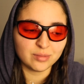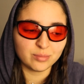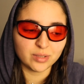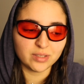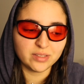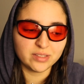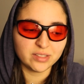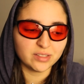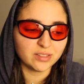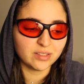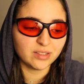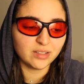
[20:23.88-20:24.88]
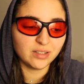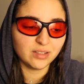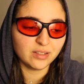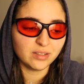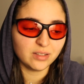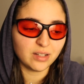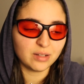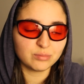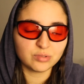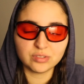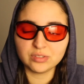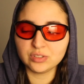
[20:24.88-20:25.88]
but I'm
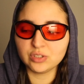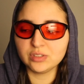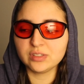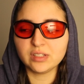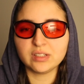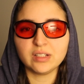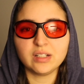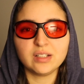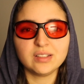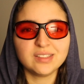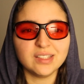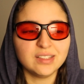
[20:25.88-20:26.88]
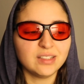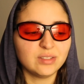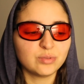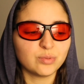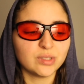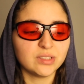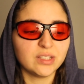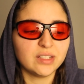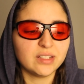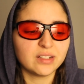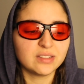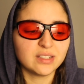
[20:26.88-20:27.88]
just gonna take it one
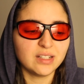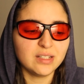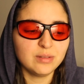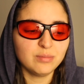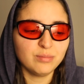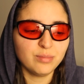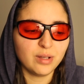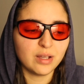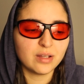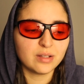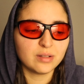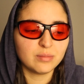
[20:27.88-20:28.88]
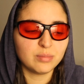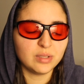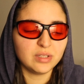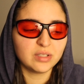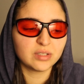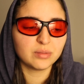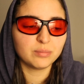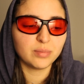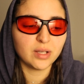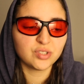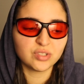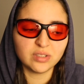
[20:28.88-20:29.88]
day at a time and be
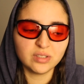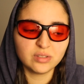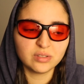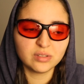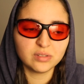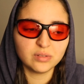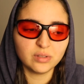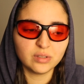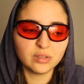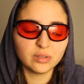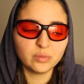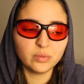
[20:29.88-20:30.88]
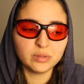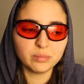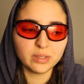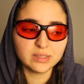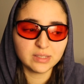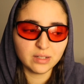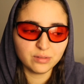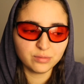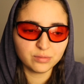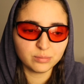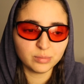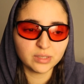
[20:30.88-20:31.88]
compassionate with myself,
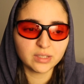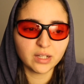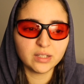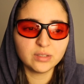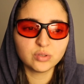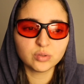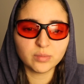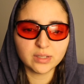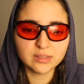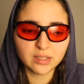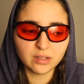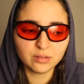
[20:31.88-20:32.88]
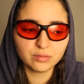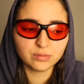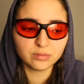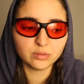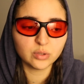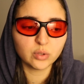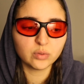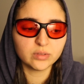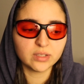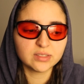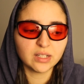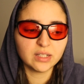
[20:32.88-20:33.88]
be kind to myself, know
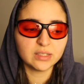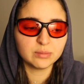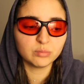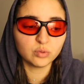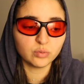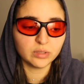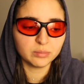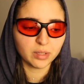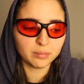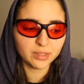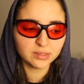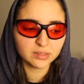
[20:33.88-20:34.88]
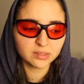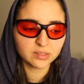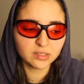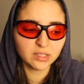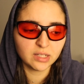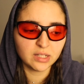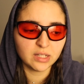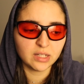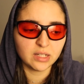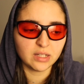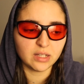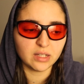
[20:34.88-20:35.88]
that I am doing my best,
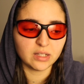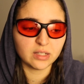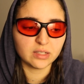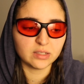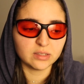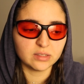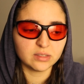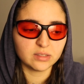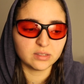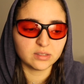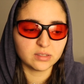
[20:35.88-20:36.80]
and